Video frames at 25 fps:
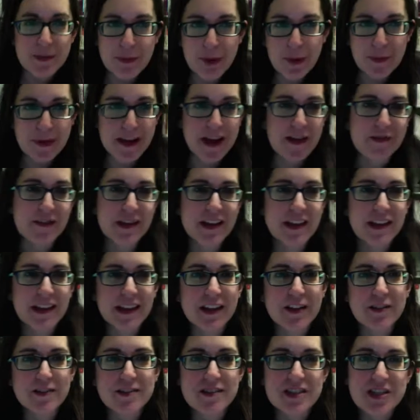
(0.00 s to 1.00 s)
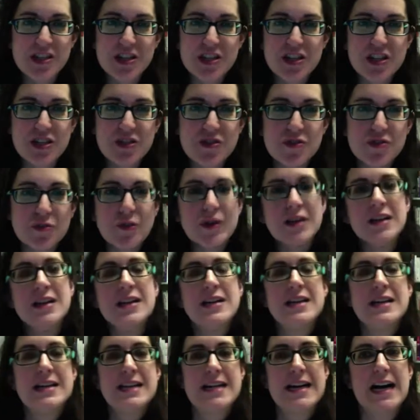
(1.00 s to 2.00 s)
probably have like a little to-do
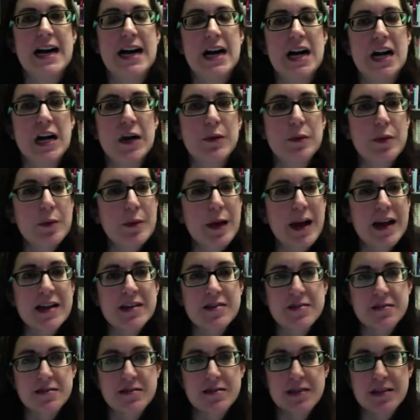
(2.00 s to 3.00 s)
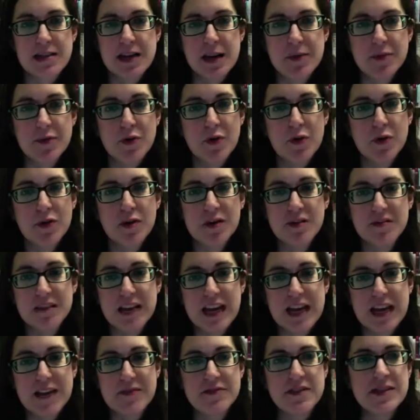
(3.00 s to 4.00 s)
reminder in the top corner of
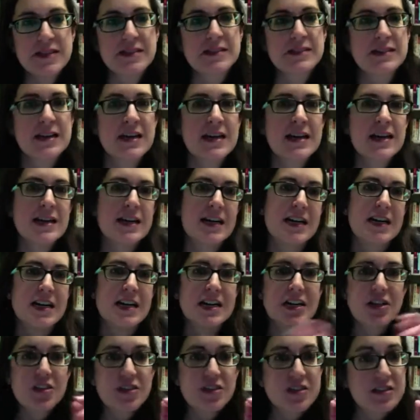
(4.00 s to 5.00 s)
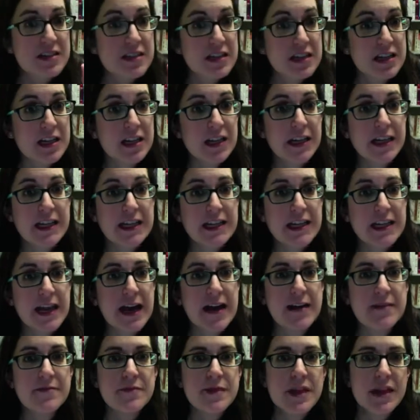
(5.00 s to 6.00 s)
Canvas. You're just going to click
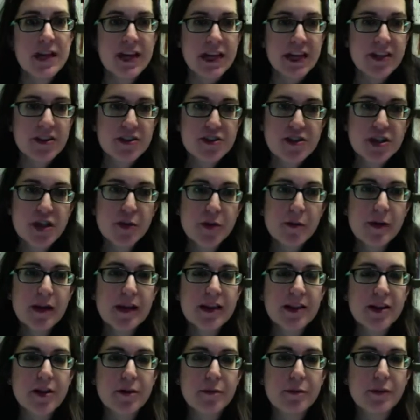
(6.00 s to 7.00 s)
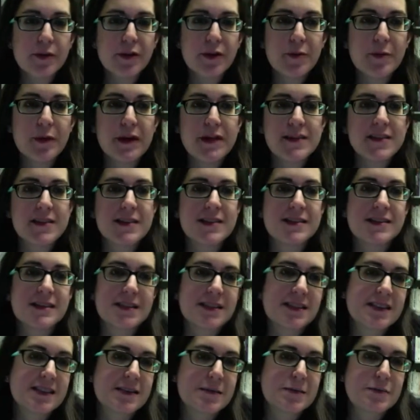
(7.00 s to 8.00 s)
that, and there should be a little blue button that
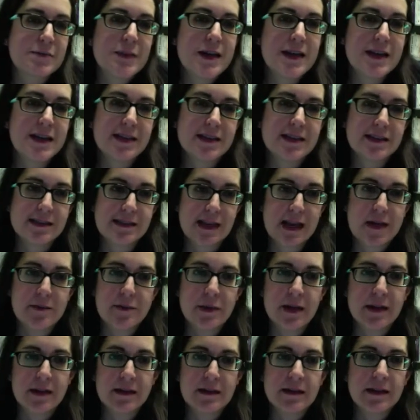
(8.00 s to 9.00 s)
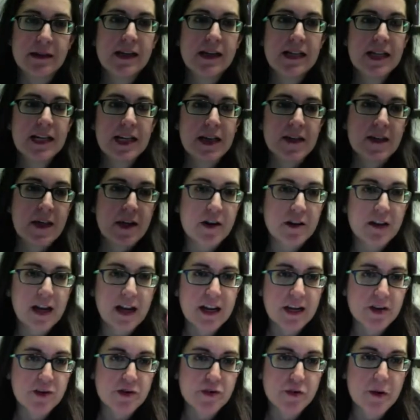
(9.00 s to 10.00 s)
says submit assignment, and that'll
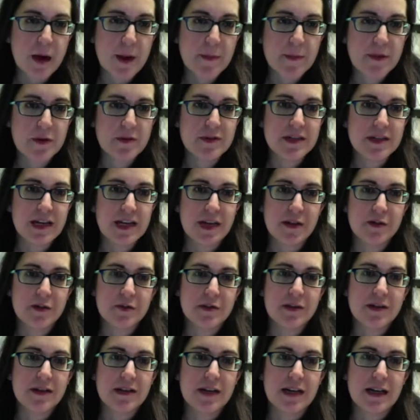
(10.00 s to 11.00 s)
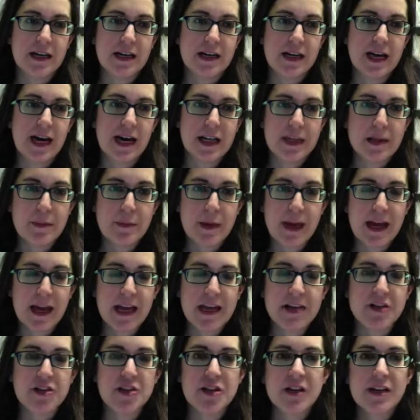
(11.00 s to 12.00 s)
kind of drop you down on the
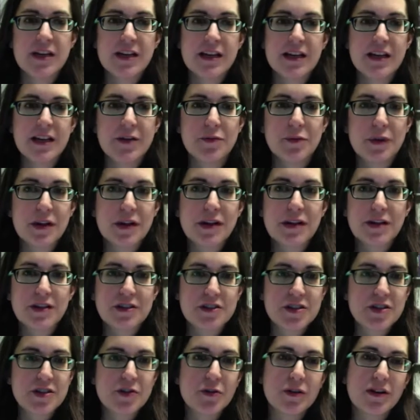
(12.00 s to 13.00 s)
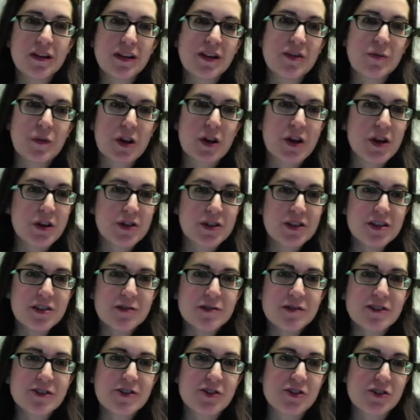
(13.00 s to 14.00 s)
page. And what you'll do
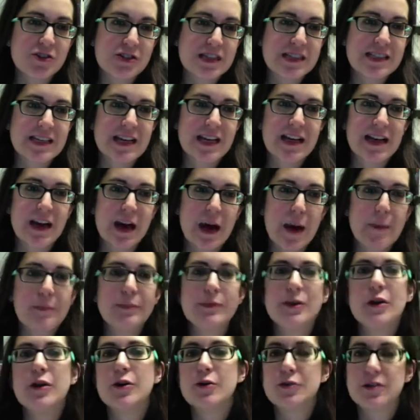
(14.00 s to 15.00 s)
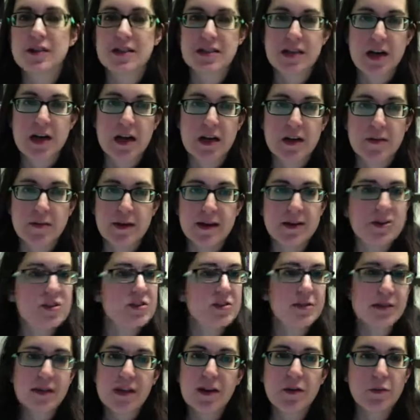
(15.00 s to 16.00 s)
is you'll just upload a document,
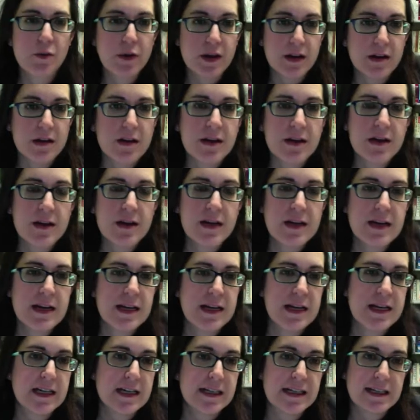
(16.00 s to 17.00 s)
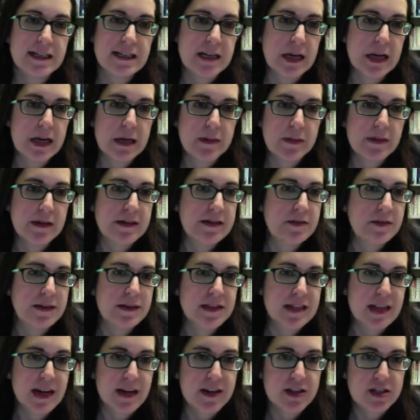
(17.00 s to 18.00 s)
just like you would a document to
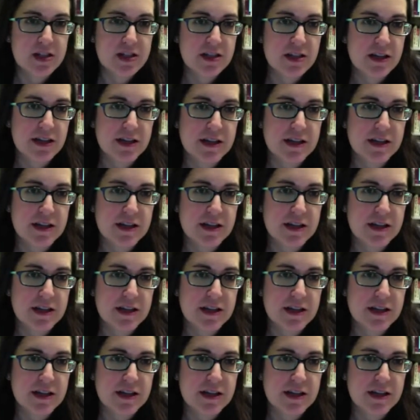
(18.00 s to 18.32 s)
attach